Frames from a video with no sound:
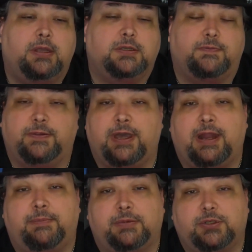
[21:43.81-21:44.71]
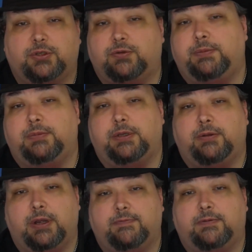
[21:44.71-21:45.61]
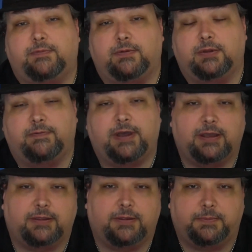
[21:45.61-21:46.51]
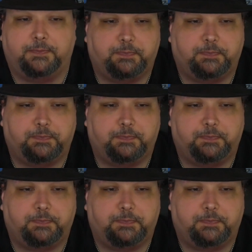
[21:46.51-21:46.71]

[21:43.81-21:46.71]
So for that, I'm extremely grateful for Leviathan.